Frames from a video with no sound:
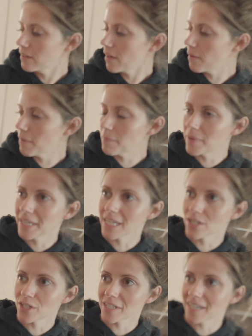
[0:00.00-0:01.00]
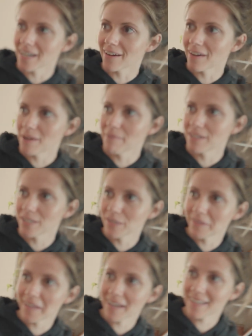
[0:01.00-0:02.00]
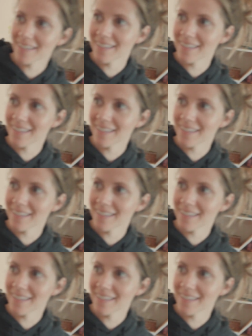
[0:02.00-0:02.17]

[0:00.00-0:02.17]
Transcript: Uh, my pinky just stayed out. I meant to do that.